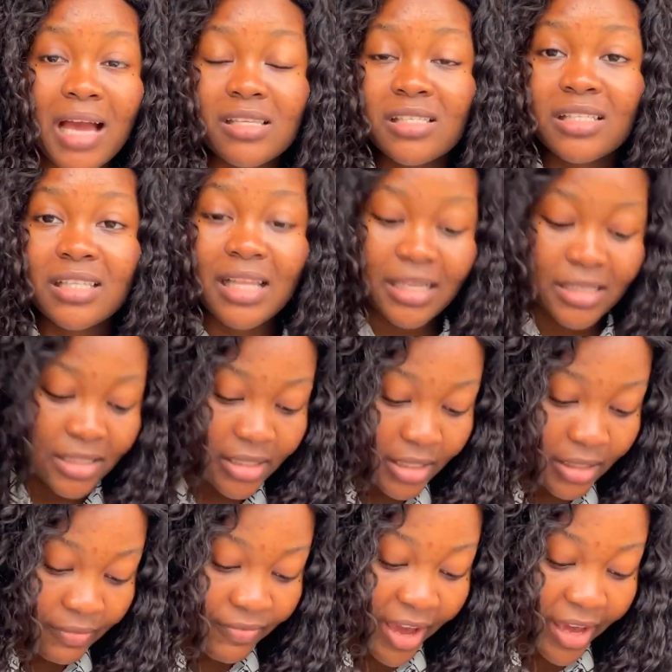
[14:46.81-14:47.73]
actually
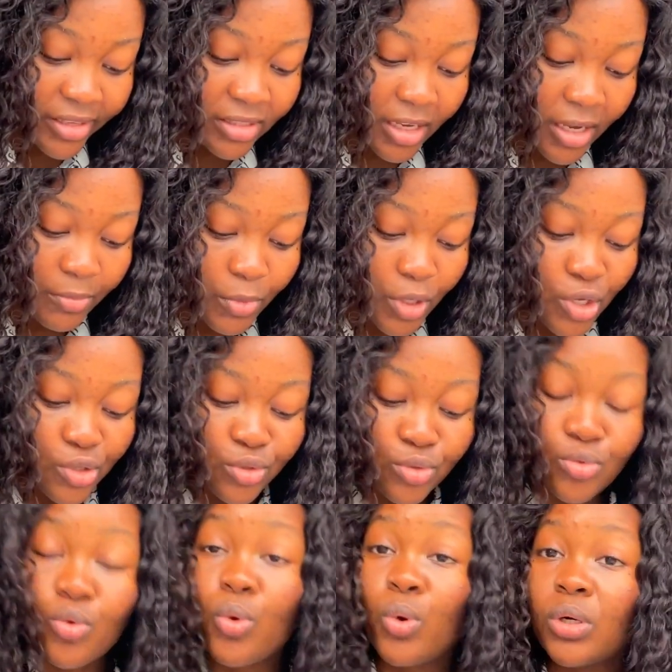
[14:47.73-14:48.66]
classify them
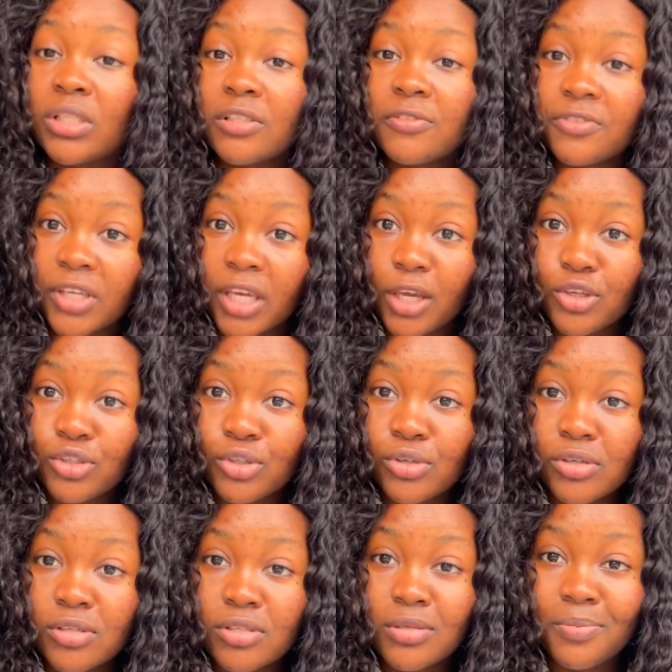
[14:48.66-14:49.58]
into
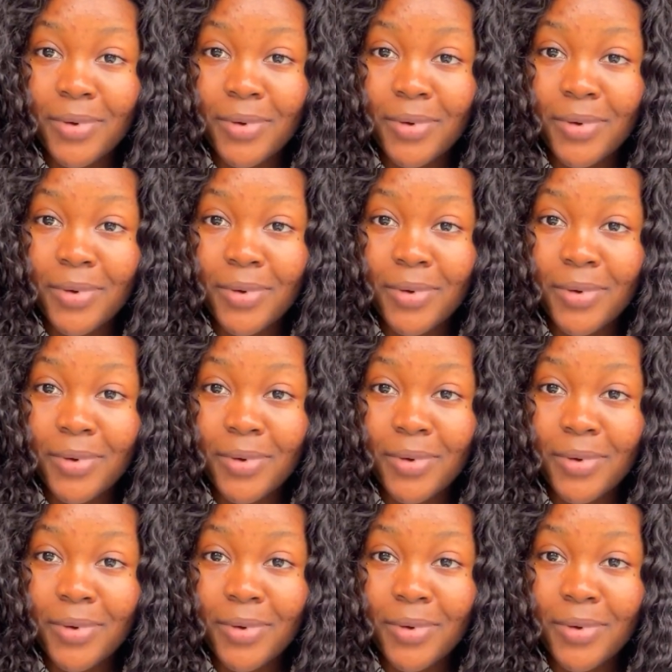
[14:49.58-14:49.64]
qualifications,